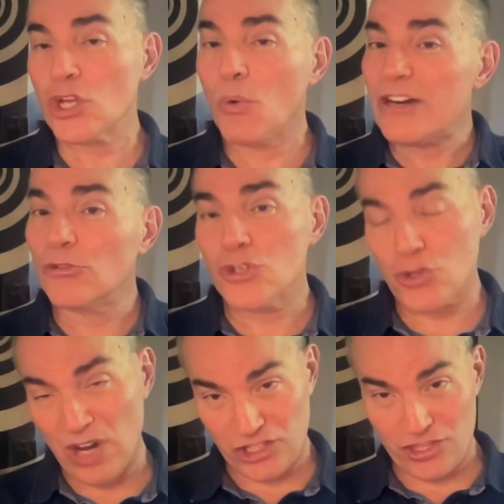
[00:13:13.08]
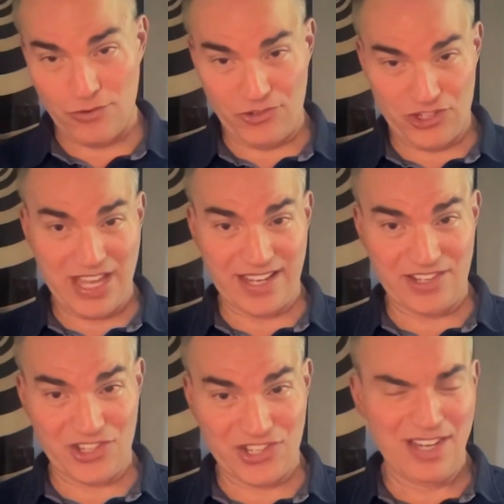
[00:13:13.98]
I don't trust those
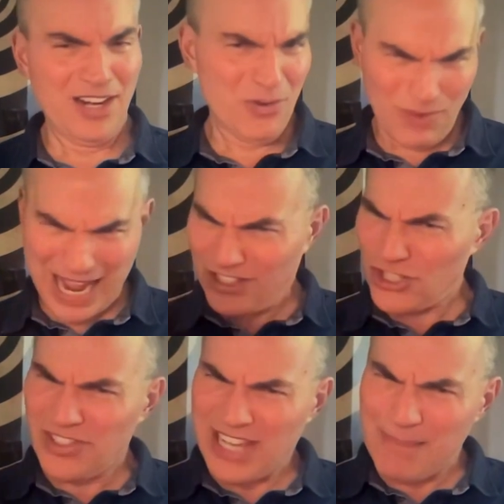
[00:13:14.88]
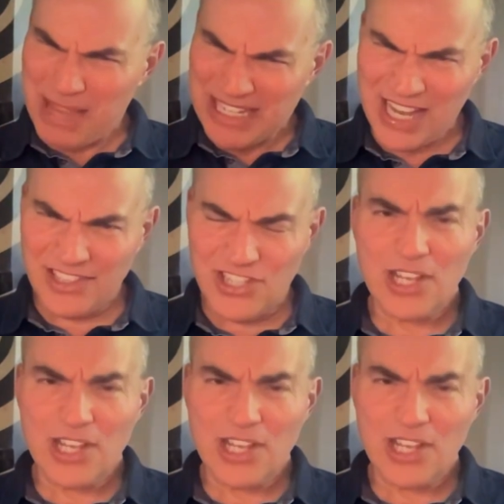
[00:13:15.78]
things. Right? So does that make sense?